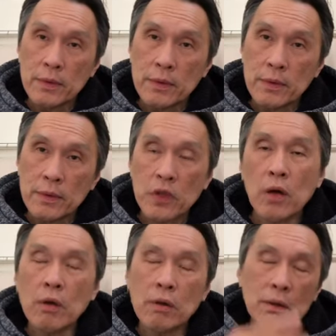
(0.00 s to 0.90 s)

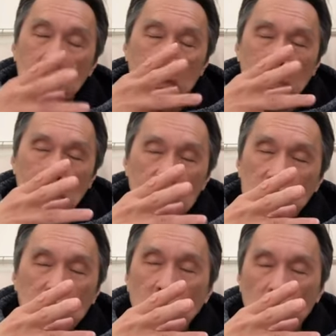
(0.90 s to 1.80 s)
So
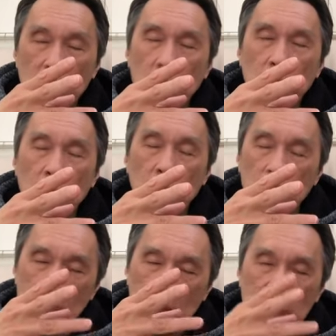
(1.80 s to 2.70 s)
this group of
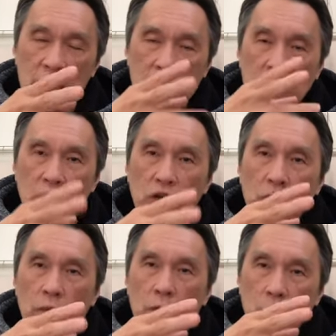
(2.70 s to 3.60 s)
people is the
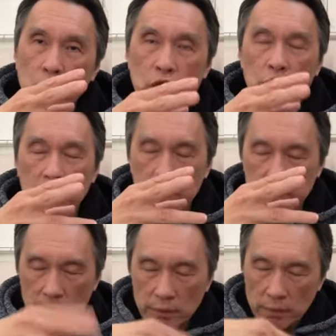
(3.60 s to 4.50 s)
group which
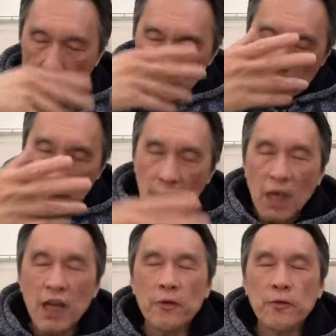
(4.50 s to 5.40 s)

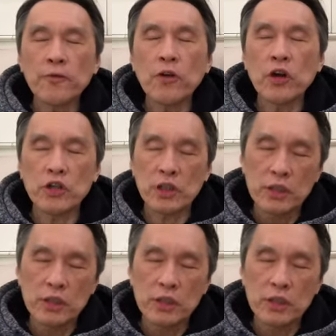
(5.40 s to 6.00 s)
have fought,